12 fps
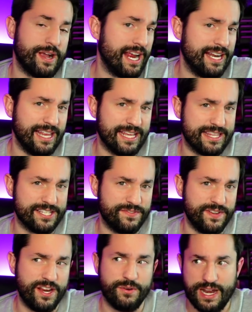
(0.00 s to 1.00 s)
kind of like this
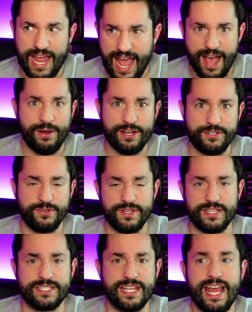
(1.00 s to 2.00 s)
video, on how I do
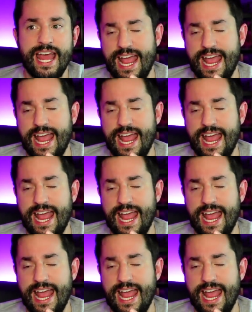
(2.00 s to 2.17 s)
this